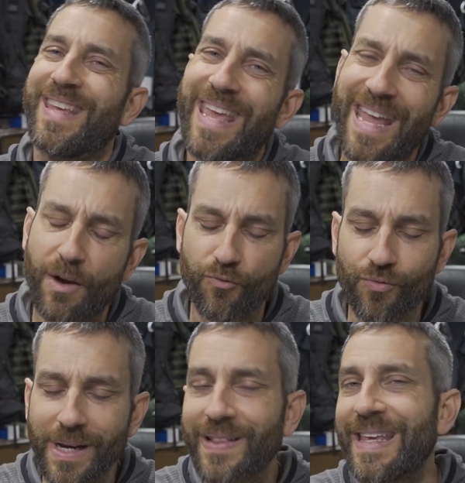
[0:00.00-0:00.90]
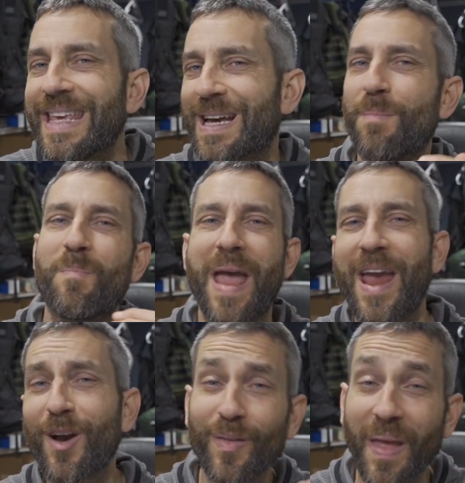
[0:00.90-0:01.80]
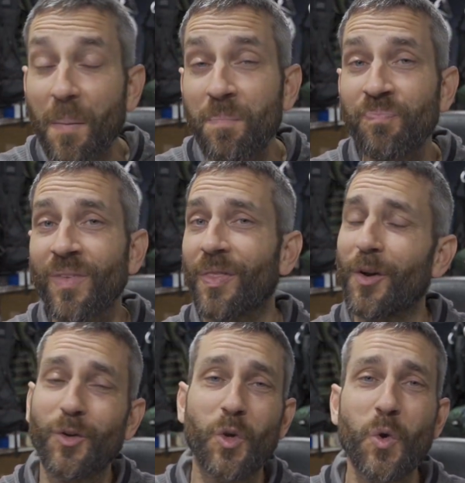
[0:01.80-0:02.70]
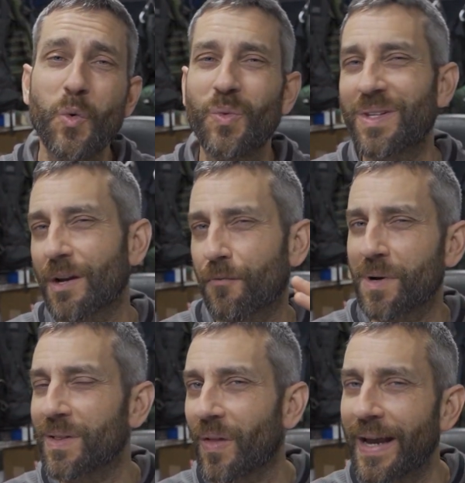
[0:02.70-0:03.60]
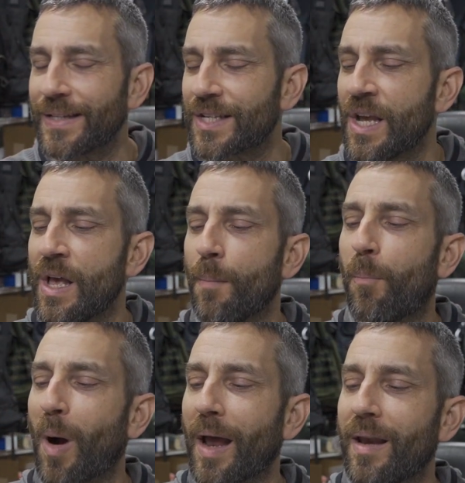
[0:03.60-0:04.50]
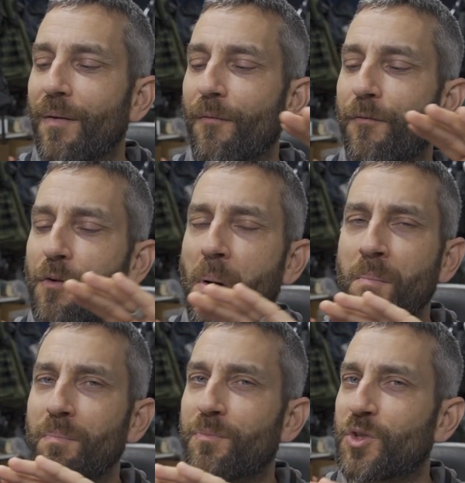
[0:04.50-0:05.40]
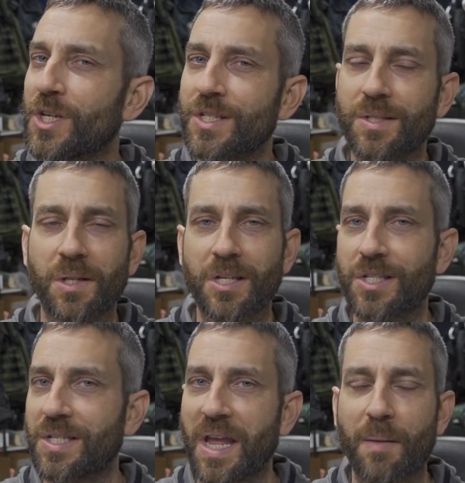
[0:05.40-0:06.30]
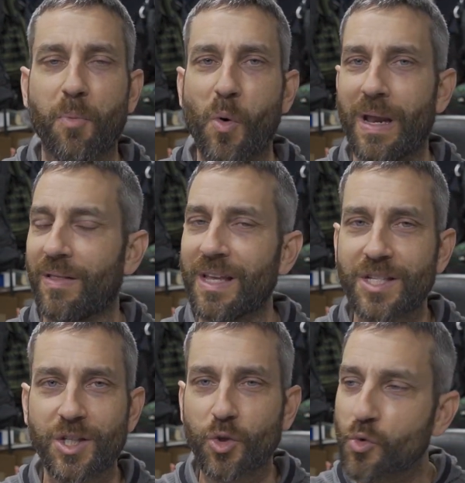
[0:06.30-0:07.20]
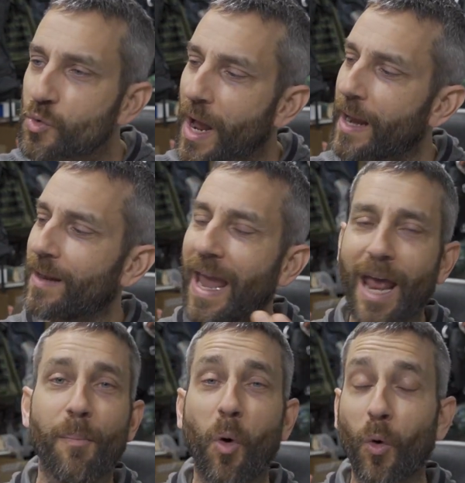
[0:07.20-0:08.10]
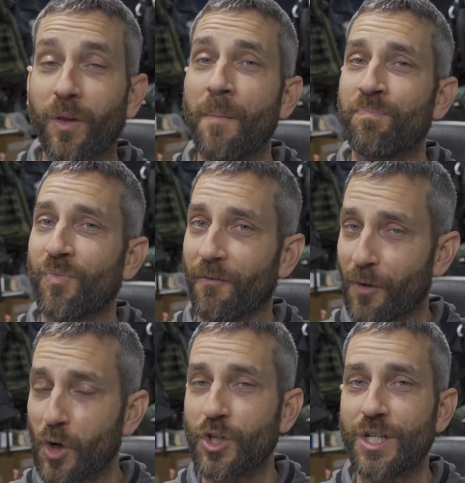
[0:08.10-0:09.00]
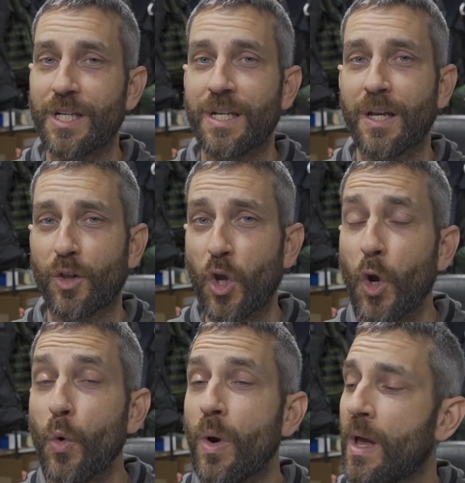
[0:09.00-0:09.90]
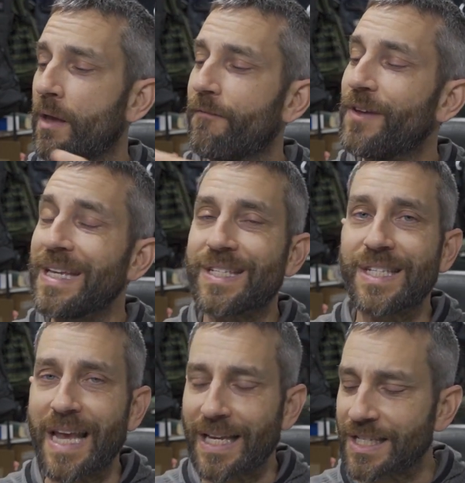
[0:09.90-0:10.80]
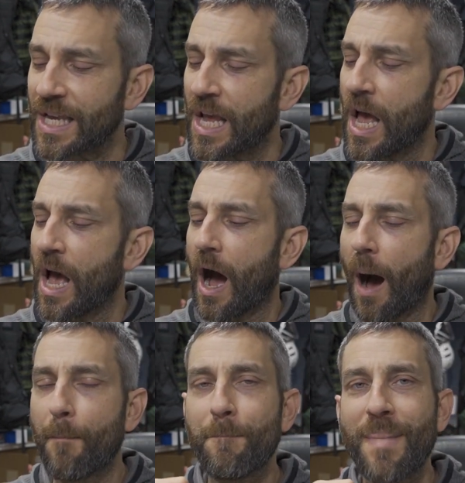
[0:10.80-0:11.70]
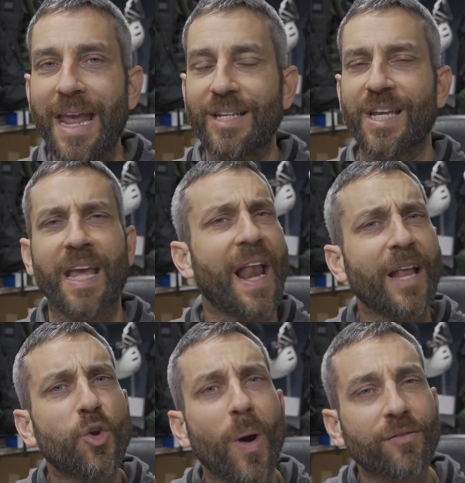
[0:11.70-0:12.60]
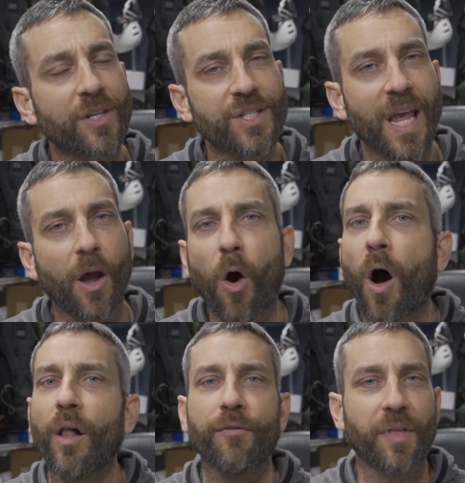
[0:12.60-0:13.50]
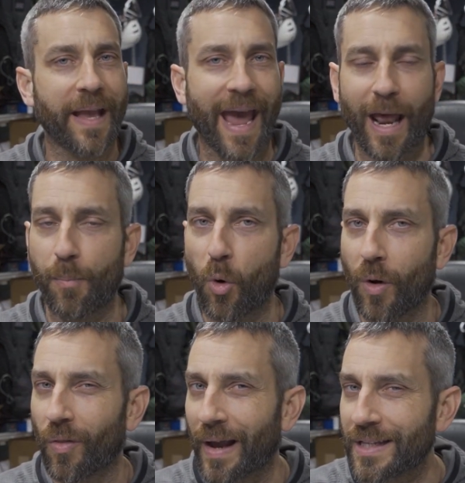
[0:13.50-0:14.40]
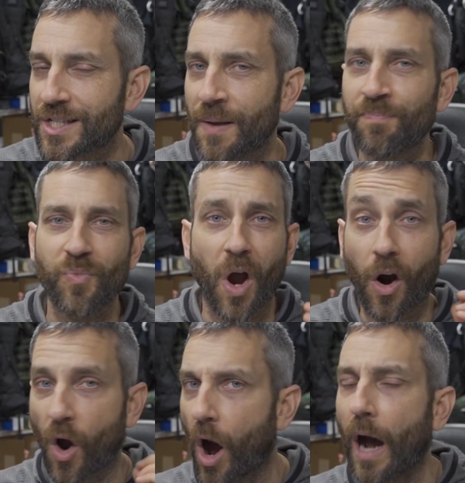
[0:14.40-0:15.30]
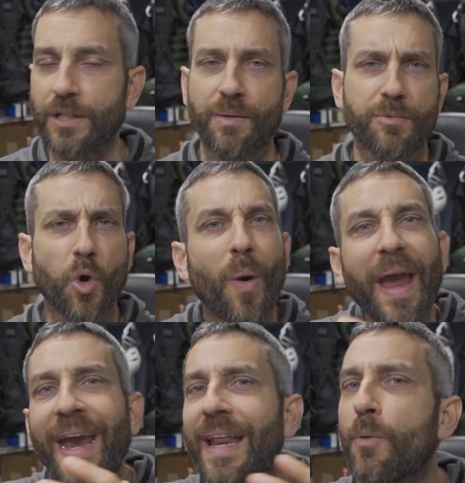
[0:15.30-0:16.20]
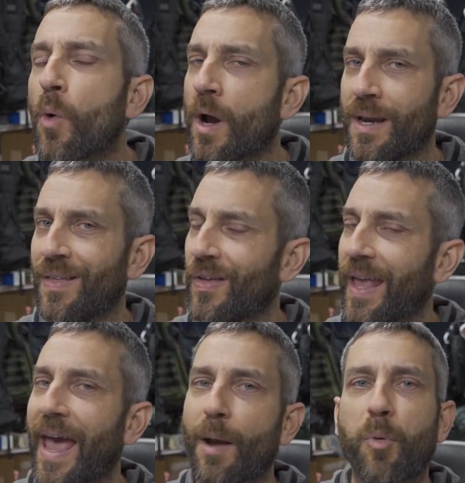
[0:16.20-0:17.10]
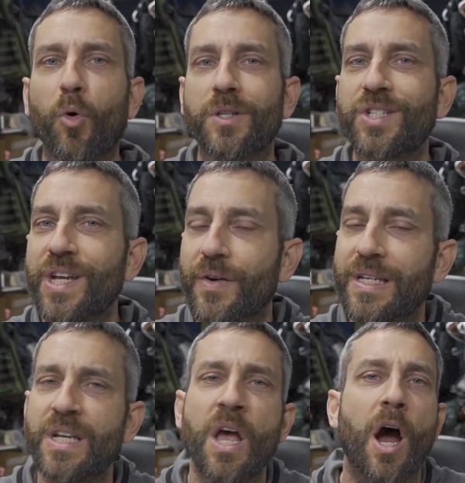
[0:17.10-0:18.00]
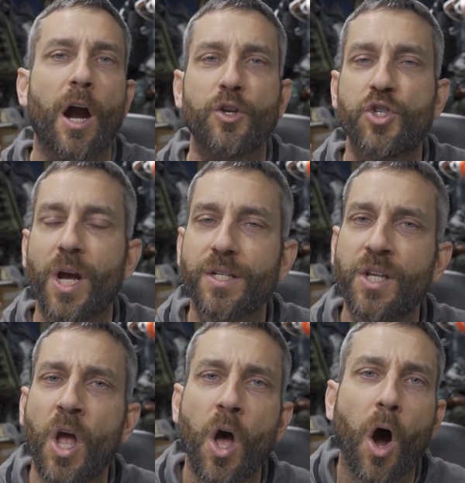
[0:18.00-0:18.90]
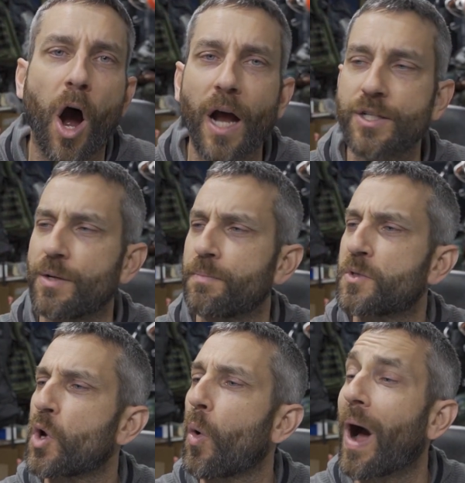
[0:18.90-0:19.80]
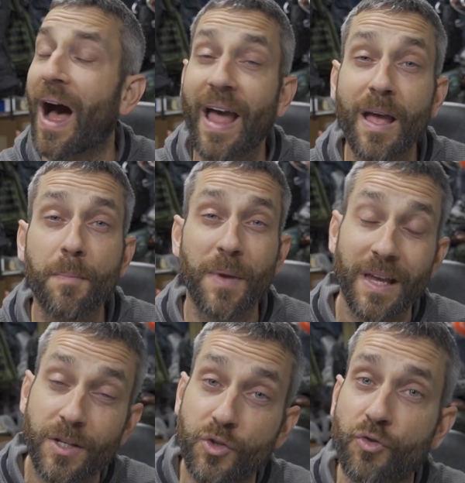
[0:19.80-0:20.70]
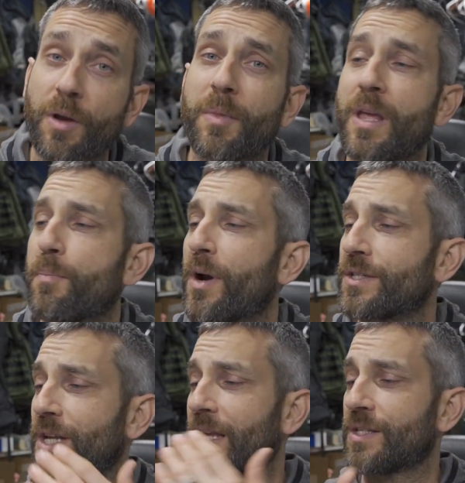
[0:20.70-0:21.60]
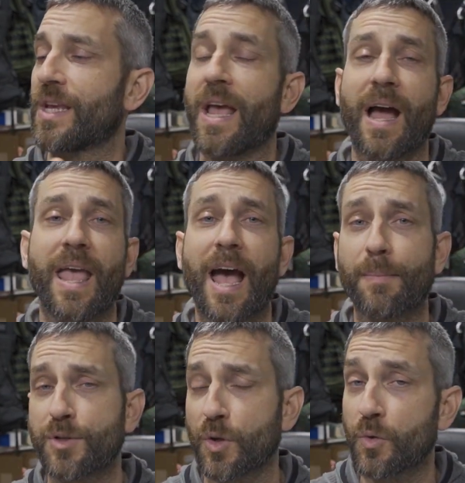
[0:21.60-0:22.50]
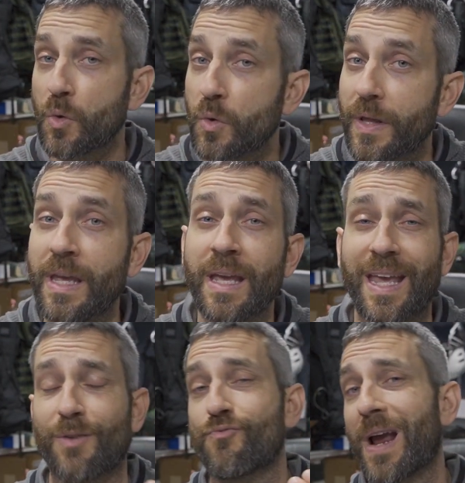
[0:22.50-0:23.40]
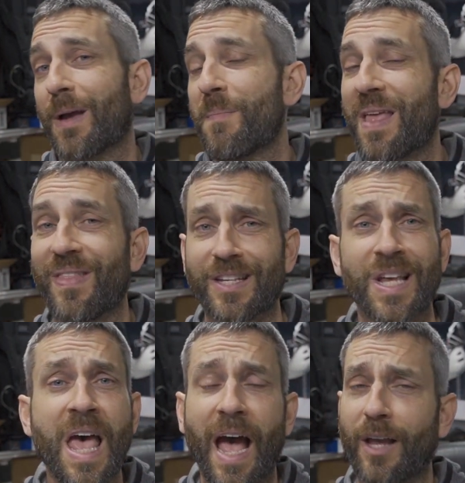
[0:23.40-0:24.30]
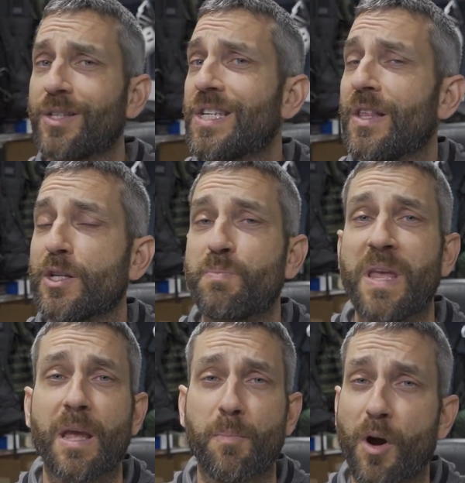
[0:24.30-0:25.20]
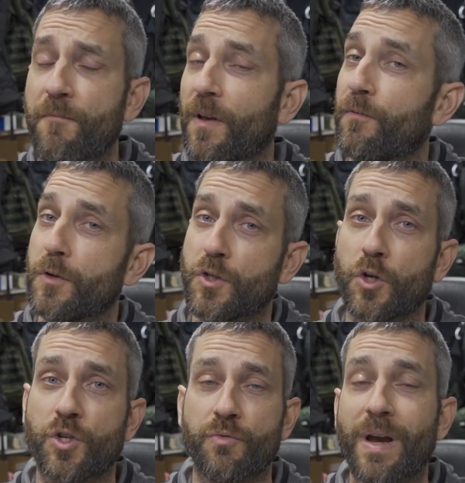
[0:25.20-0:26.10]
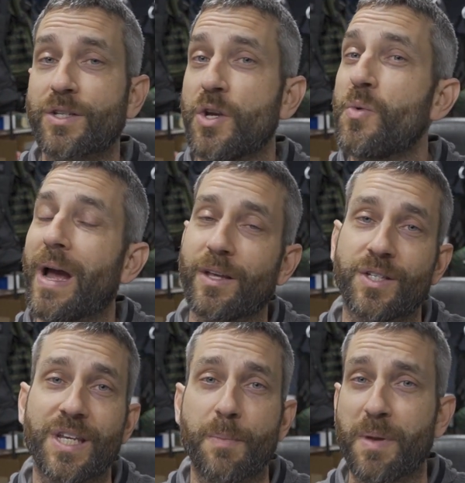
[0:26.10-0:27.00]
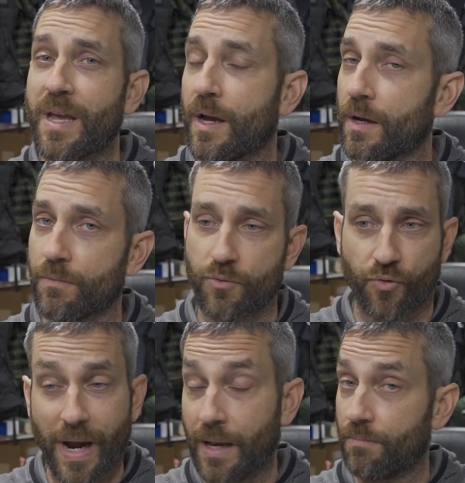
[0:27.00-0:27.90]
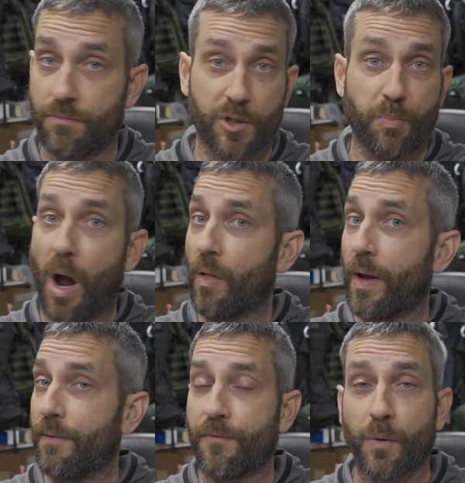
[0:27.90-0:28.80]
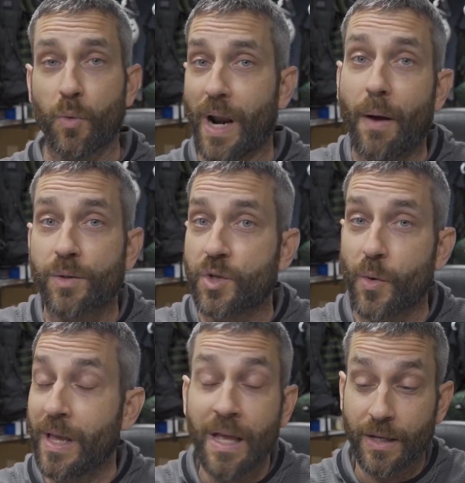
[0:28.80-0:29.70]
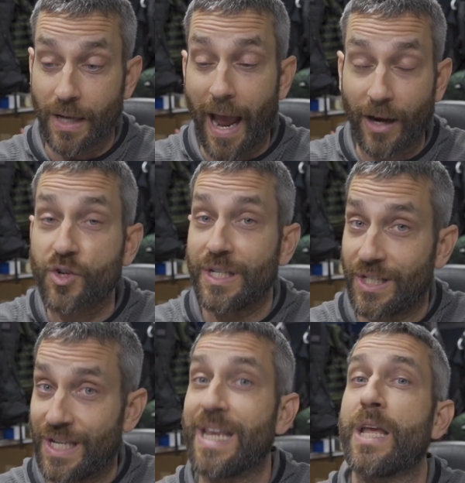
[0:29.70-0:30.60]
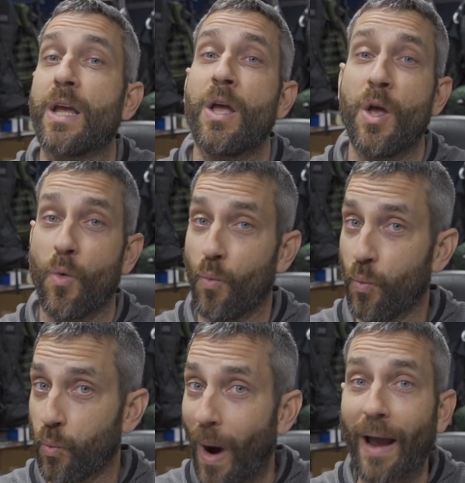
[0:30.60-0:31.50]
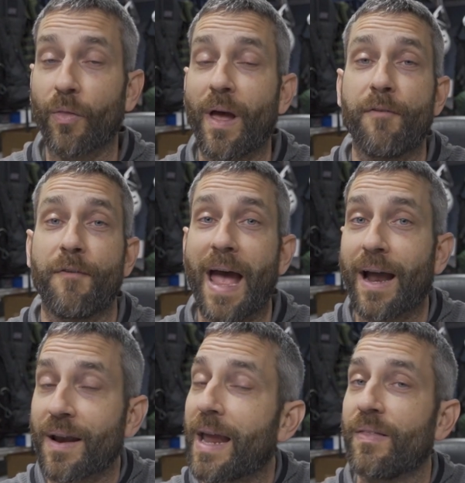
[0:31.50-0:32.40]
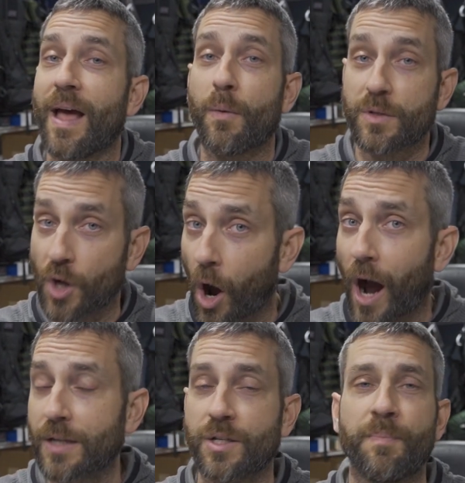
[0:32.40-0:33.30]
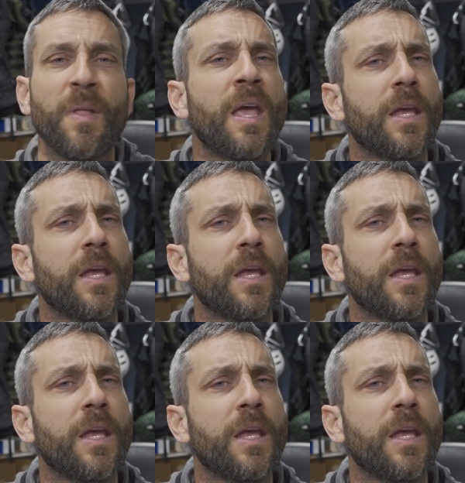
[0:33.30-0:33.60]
can't really compare them. They're two different lights, but from just the standpoint, this ThruNite Catapult version 2 V6, amazing. And I do have to say, all of the Catapult lights are awesome. So anyone in the Catapult series are just awesome. So I am extremely impressed. I can say I absolutely can recommend this. I could see this being perfect for search and rescue. I could see it being a great spotlight for what I was doing, actually seeing wildlife at night. That was awesome.